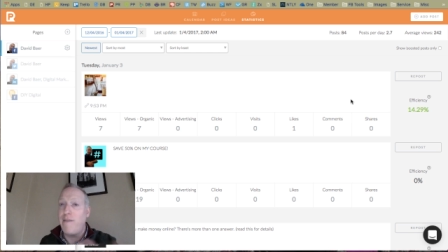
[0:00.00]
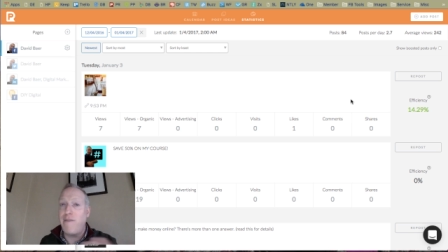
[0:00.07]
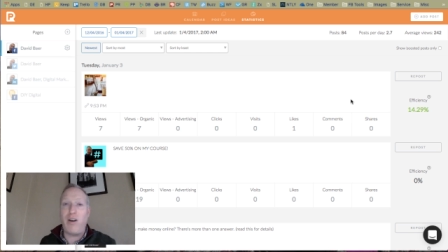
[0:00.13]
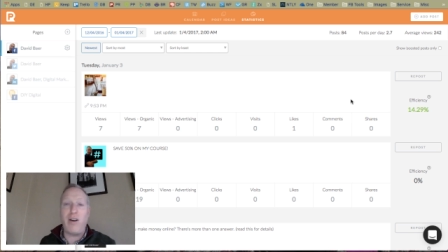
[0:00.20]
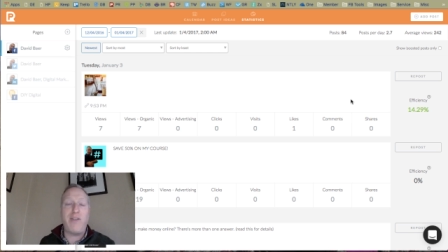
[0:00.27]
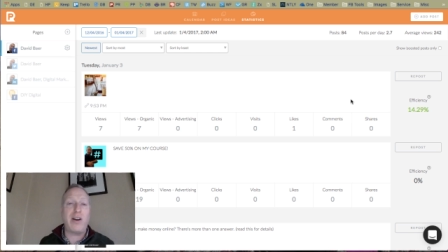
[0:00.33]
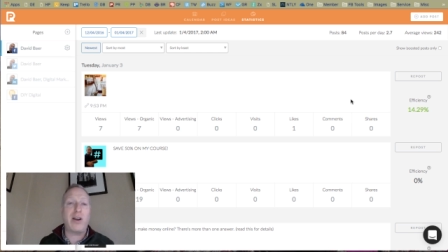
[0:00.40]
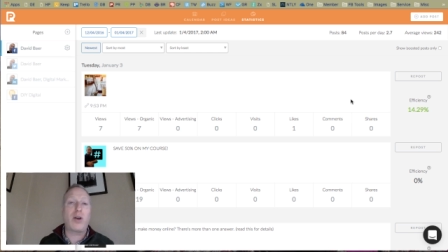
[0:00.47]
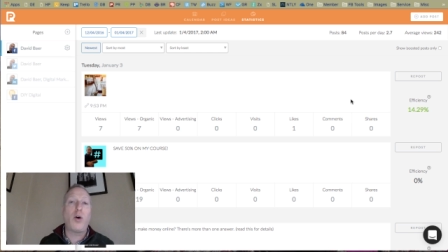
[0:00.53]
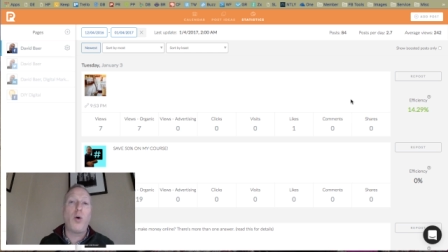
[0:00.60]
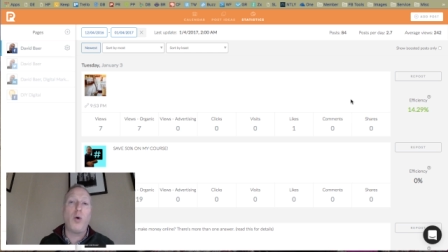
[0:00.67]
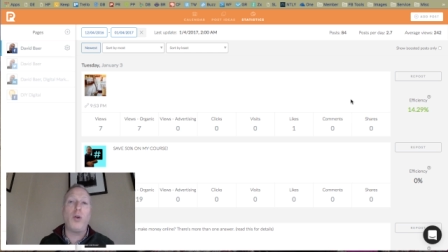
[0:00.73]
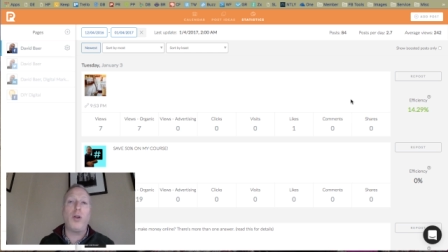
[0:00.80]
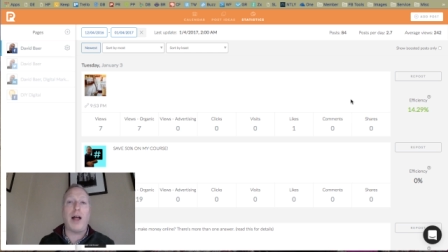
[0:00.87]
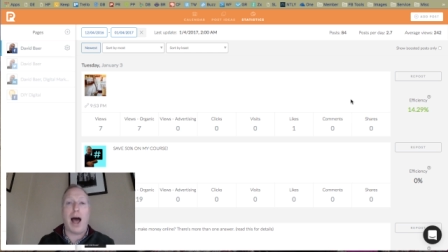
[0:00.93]
Very, very
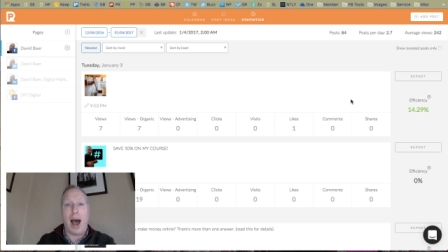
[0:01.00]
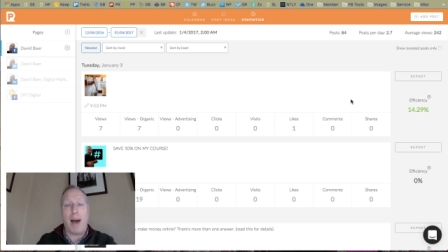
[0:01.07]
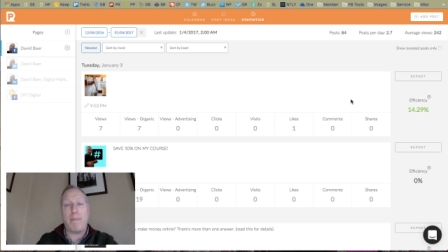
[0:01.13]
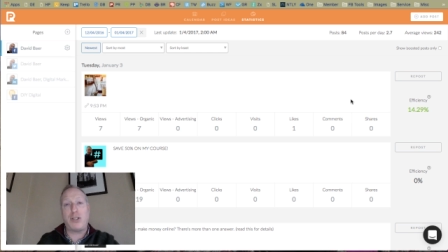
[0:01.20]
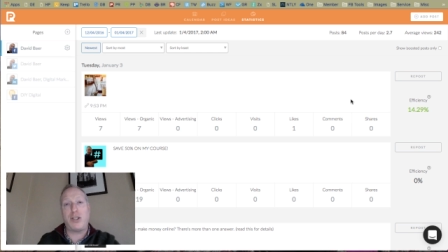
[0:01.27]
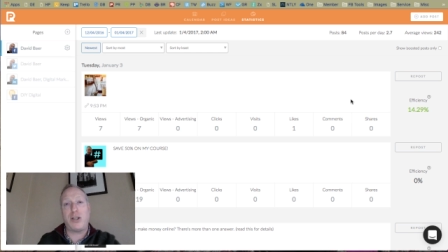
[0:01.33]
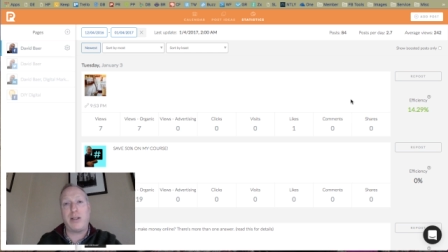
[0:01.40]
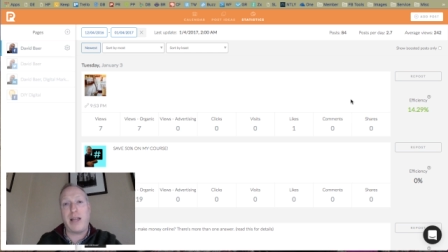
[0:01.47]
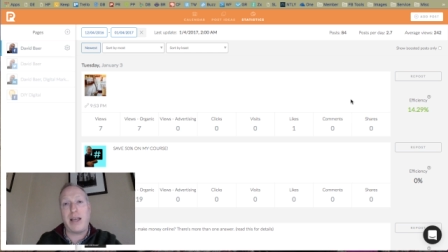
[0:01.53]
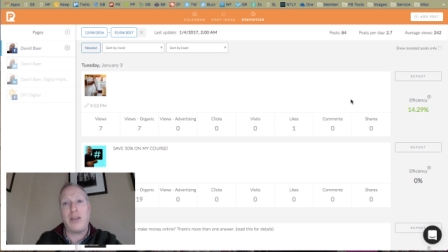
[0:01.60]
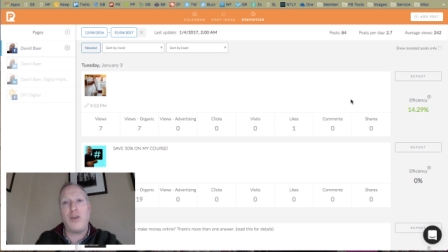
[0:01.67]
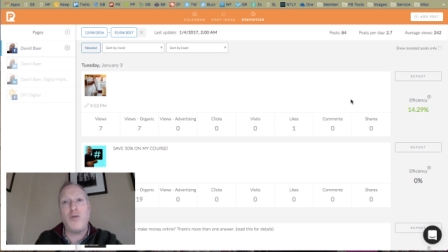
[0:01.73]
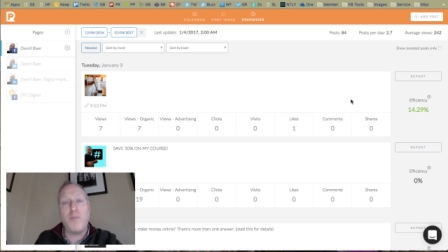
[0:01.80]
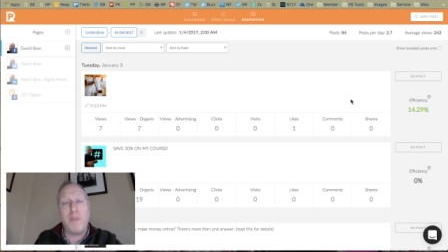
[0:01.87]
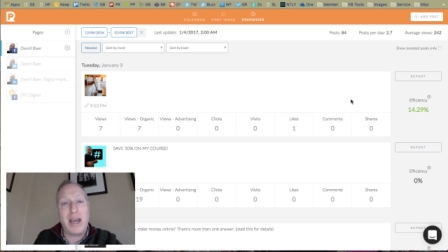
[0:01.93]
cool option that
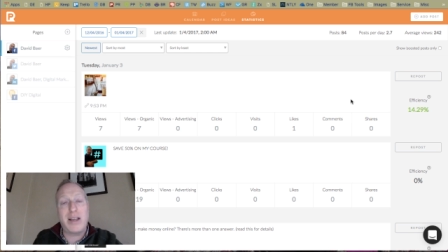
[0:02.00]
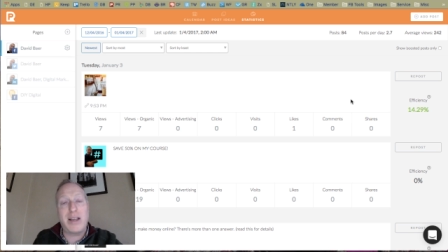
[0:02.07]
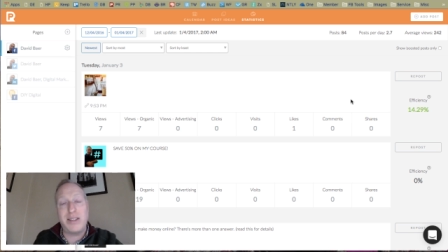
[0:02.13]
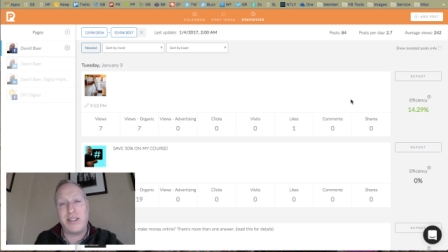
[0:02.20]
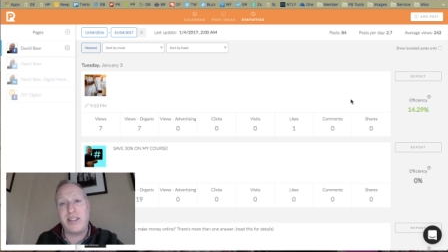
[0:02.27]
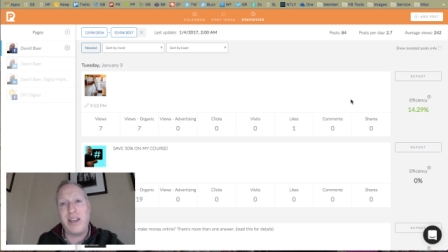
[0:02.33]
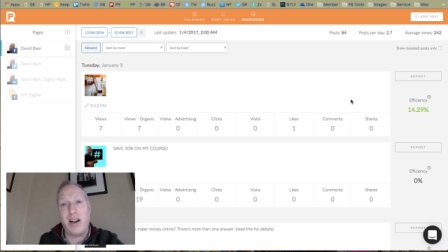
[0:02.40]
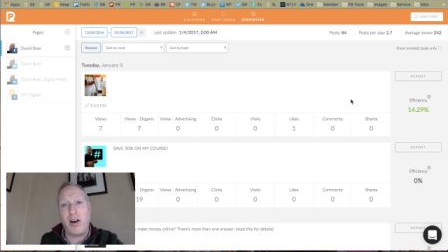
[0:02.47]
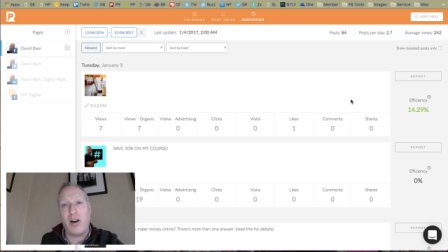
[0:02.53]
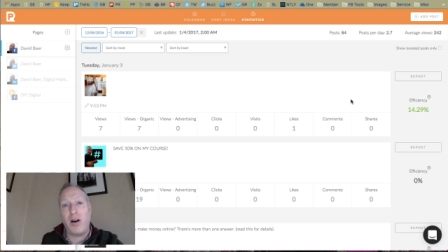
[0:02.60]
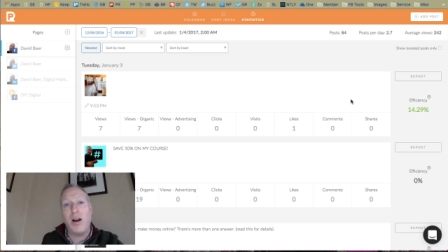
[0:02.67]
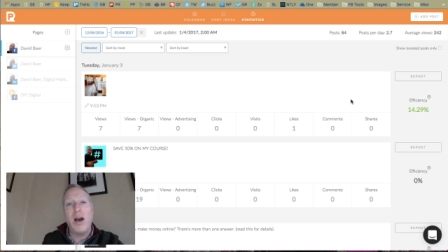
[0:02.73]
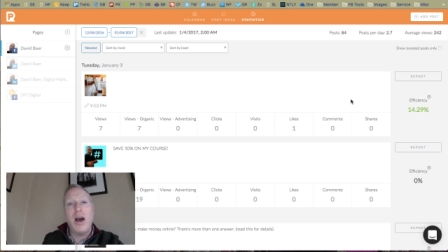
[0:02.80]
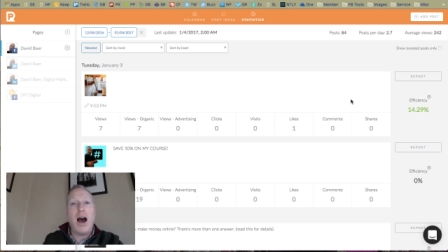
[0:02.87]
you may consider.